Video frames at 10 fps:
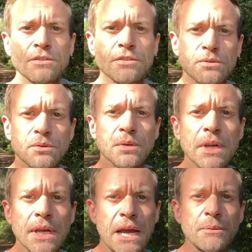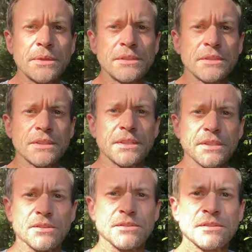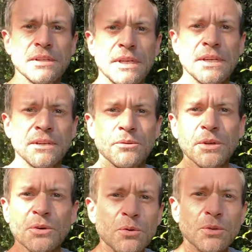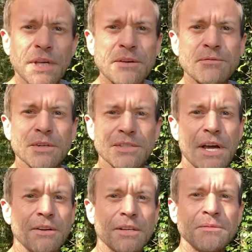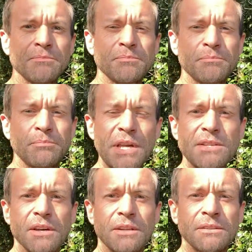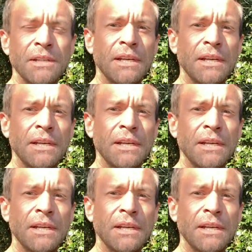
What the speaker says: to Howie in the Hills. What a cool name for a town, huh? Based on